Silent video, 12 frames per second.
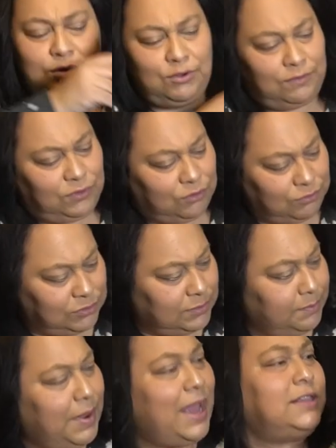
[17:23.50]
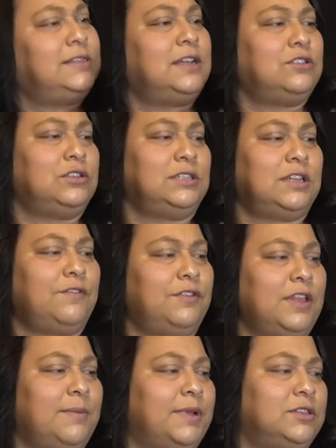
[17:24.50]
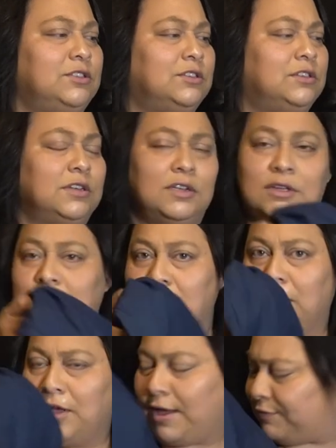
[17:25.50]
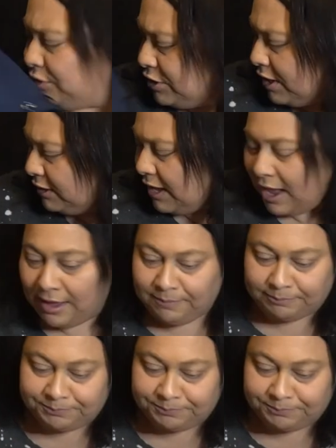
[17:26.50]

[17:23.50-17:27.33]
know if those pants actually sell for that much. I'll have to check that.